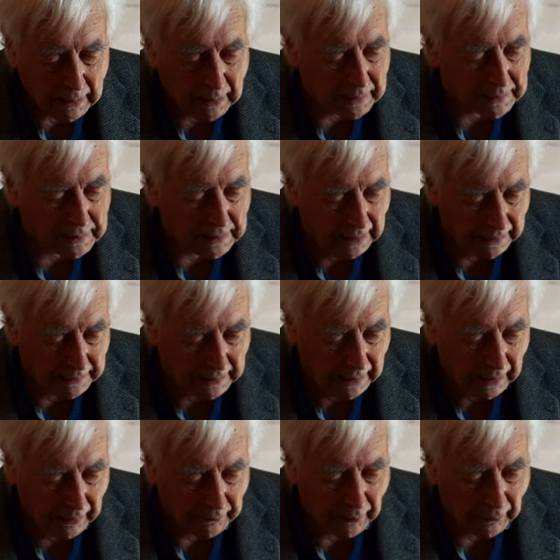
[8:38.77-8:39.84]
and sat
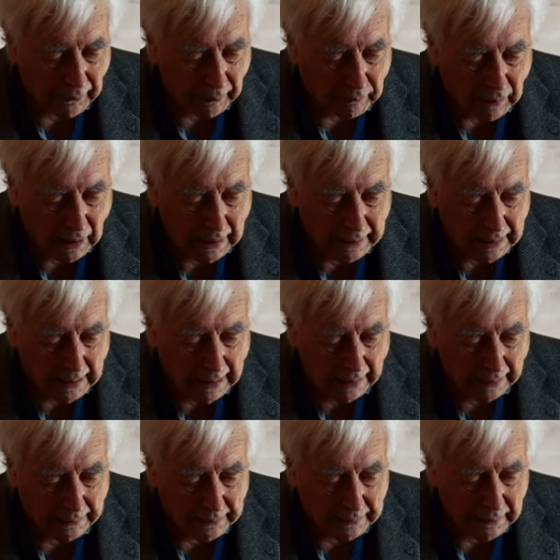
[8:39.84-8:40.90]
down at the right
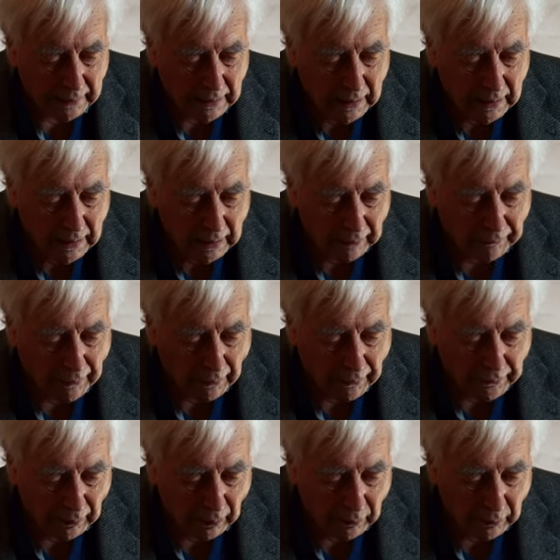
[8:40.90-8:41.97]
hand of the
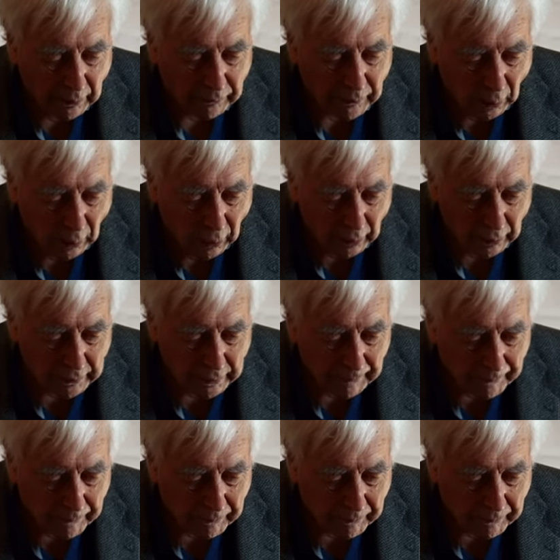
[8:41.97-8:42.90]
throne of God.